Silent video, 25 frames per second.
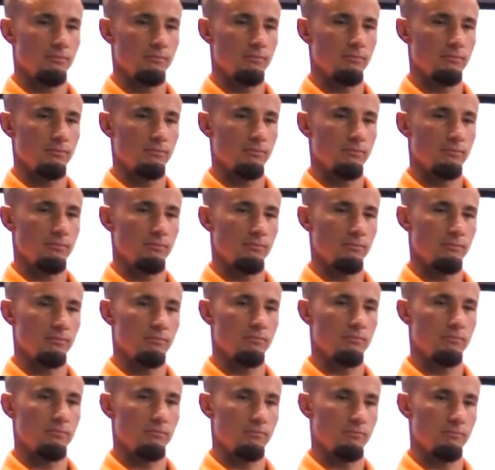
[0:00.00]

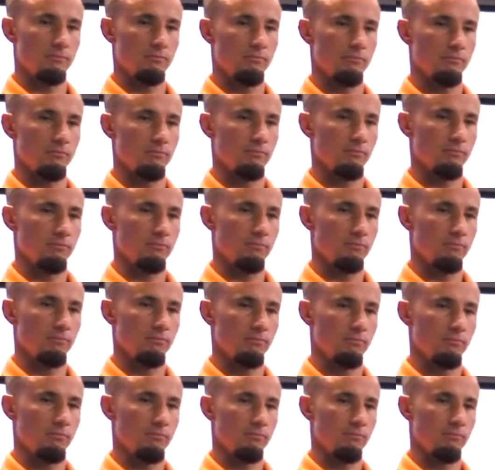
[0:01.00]

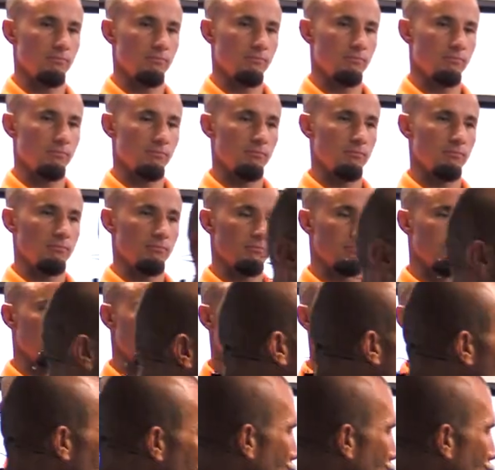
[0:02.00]
The person shown says nothing.